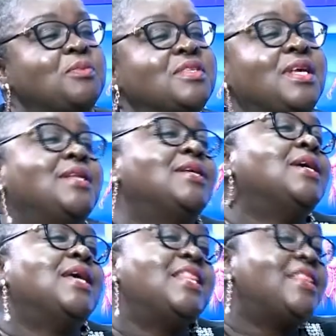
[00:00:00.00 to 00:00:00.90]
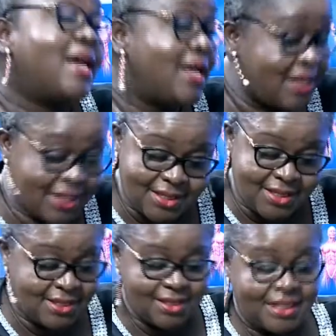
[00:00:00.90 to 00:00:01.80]
comes, and that
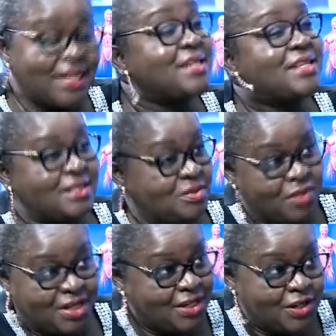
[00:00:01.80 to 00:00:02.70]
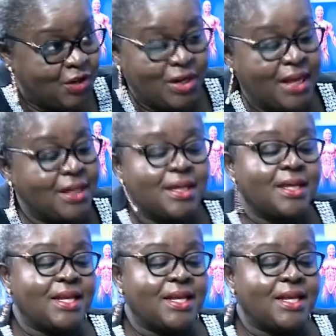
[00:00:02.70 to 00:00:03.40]
does me, like